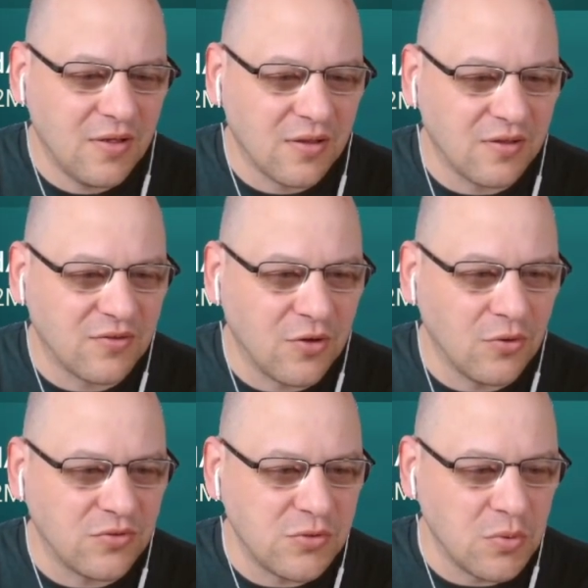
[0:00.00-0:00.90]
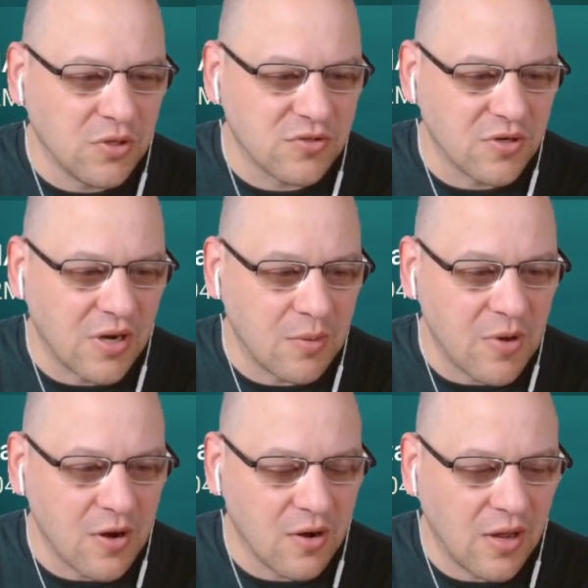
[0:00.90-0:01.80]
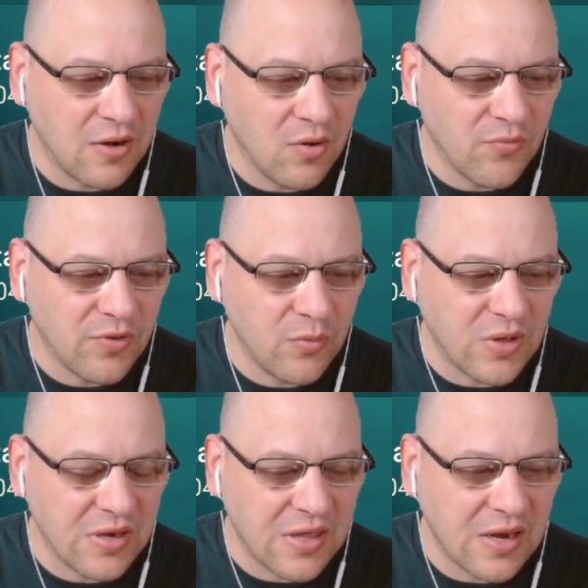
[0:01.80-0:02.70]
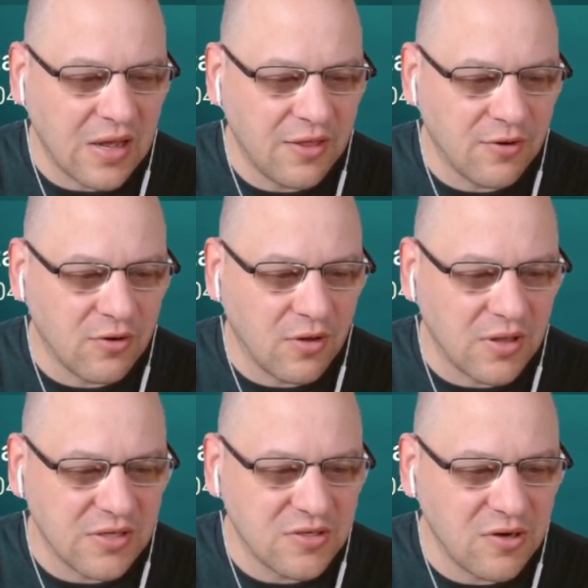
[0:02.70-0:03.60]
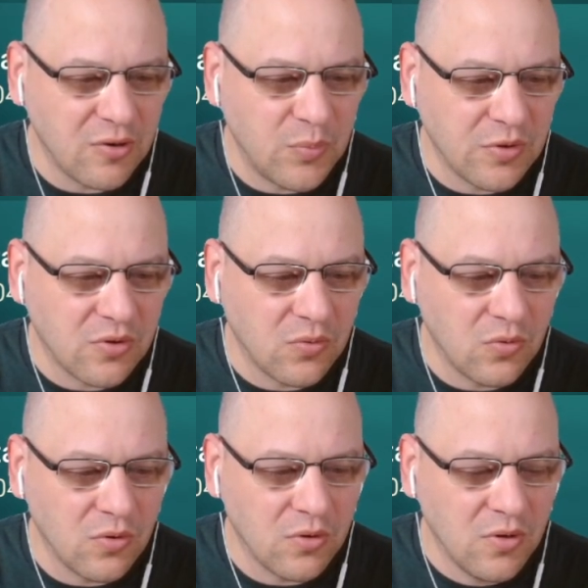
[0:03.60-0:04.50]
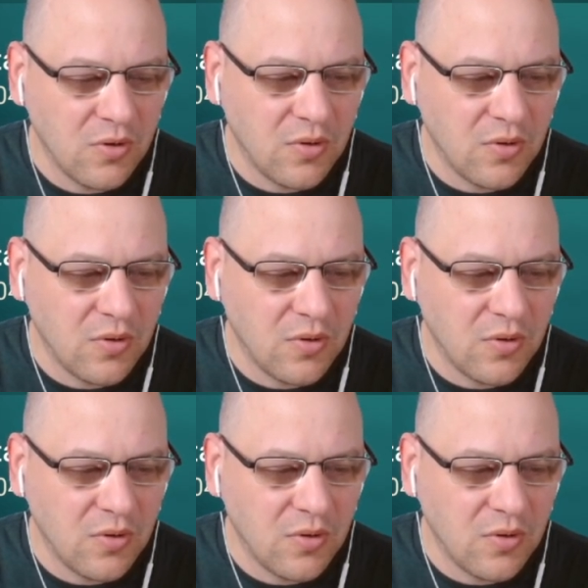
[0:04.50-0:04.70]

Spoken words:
Let's go to Ultra Nightmare, and hopefully we could get either a legendary book or